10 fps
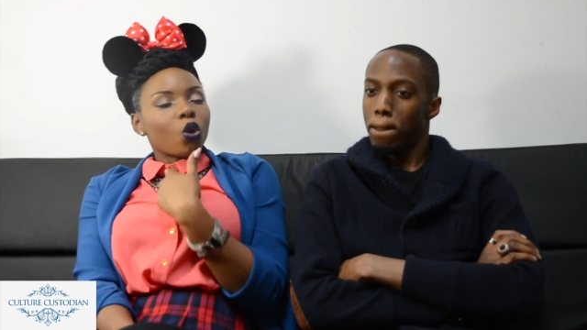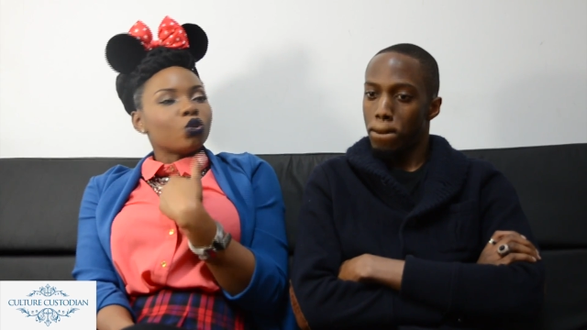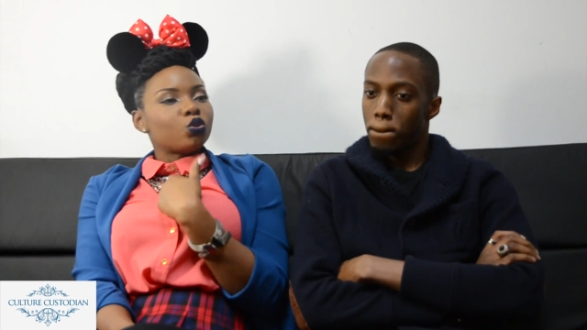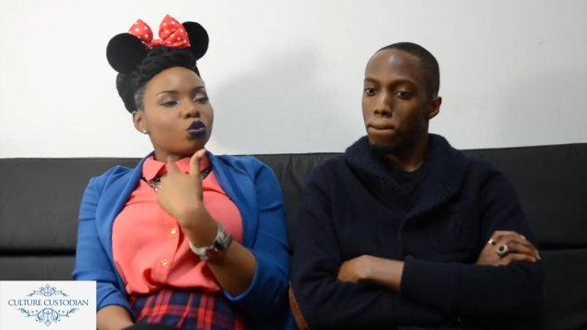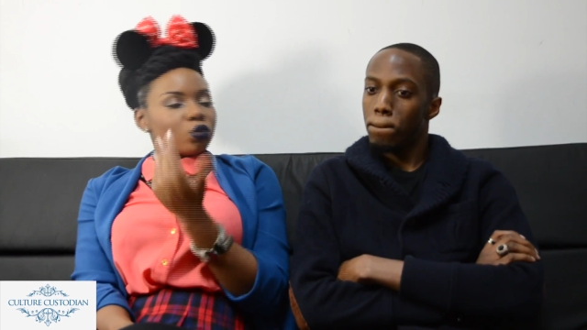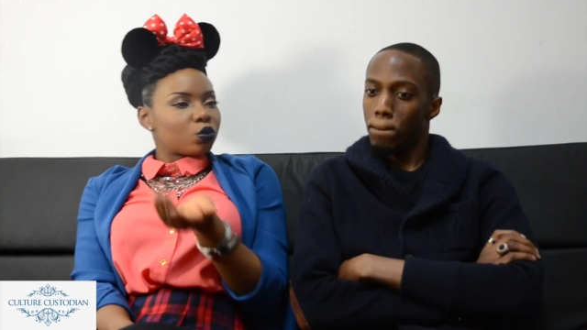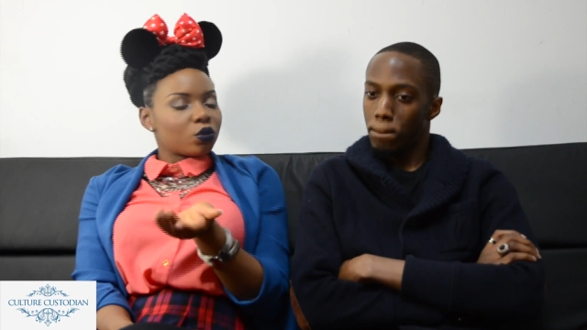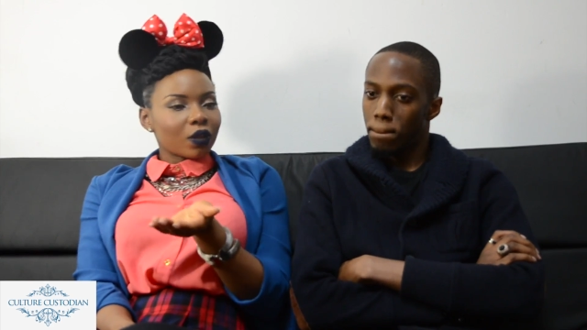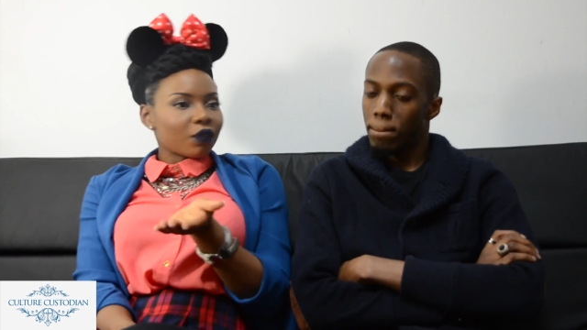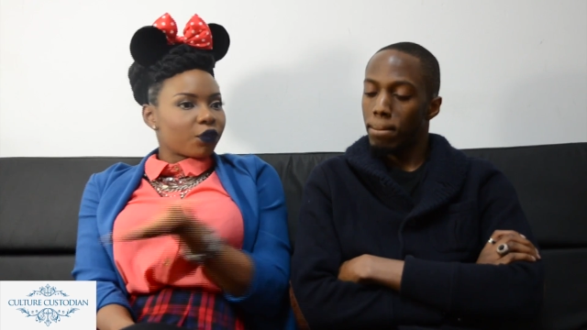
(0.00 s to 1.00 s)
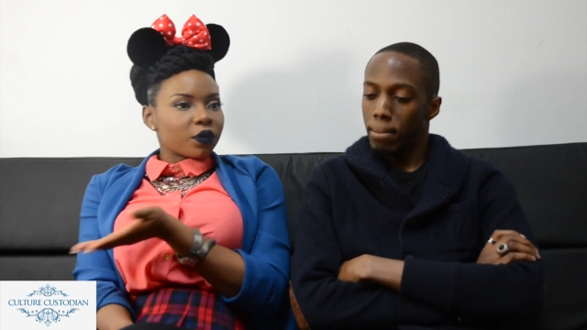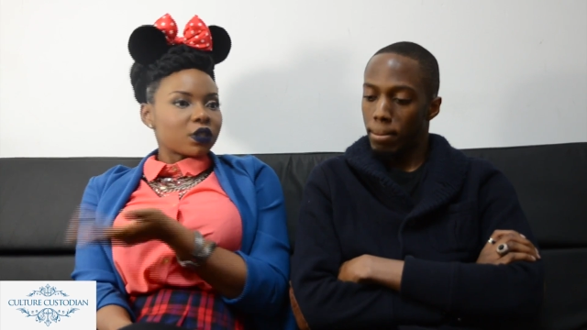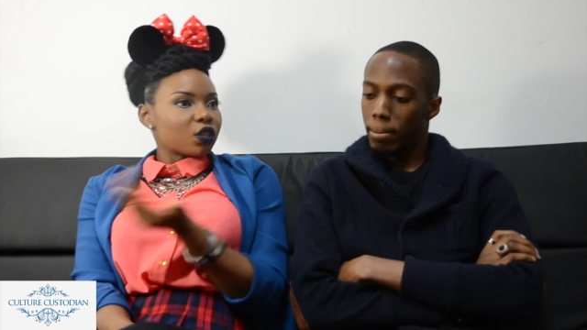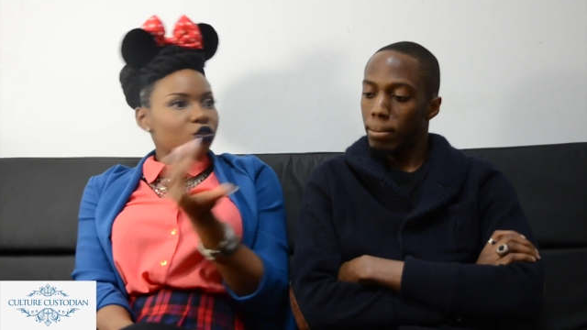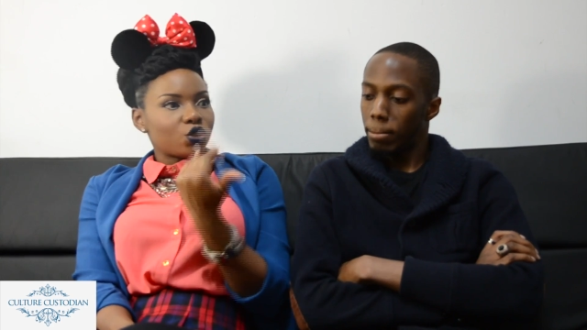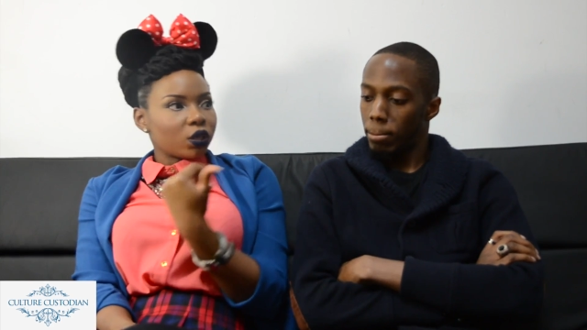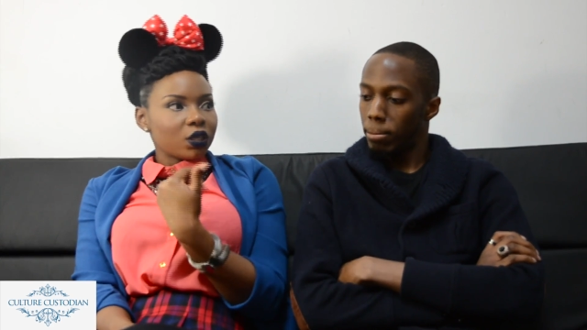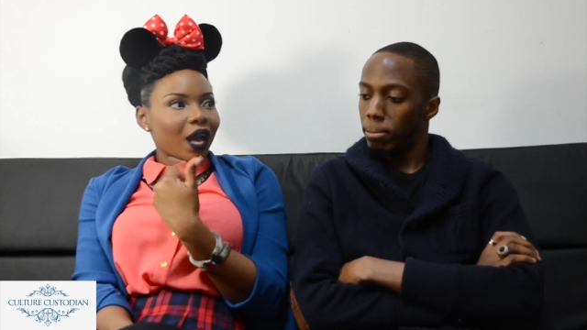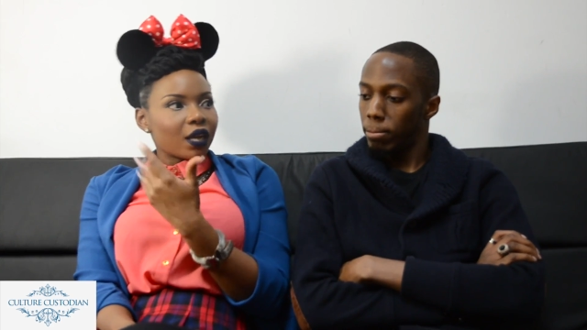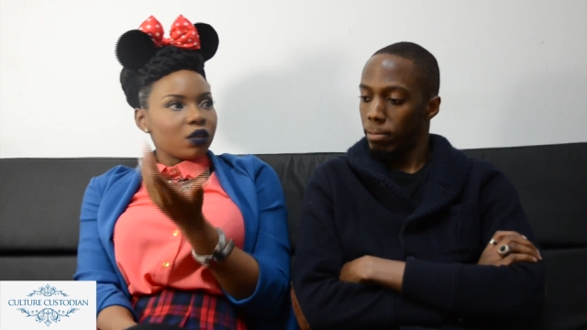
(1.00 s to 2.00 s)
Speaker 1: All you do is now, for instance,
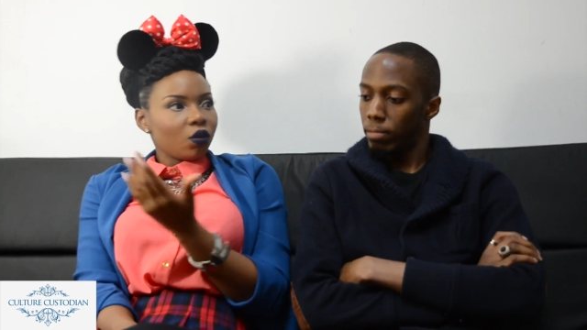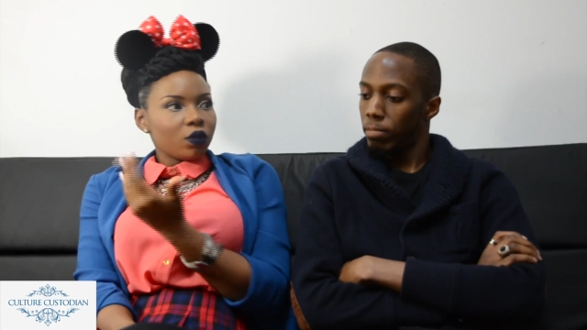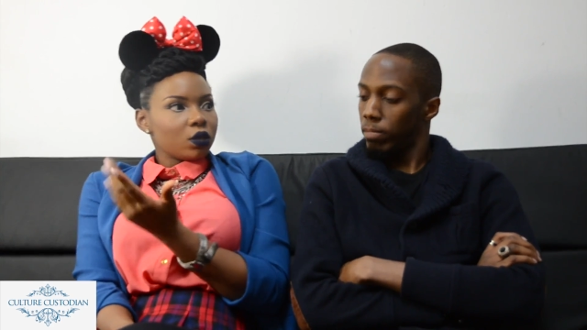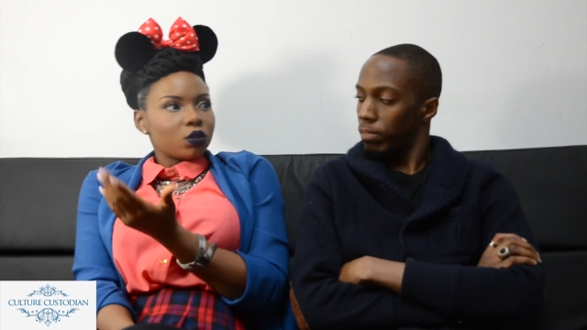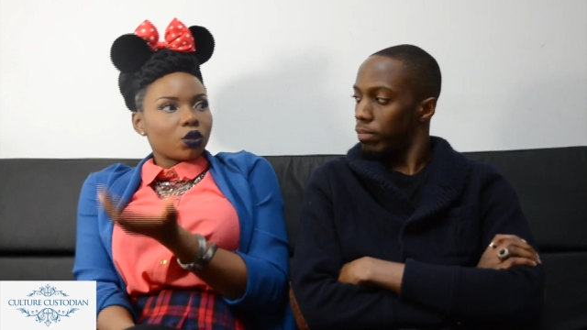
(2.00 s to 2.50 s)
Johnny, I did not release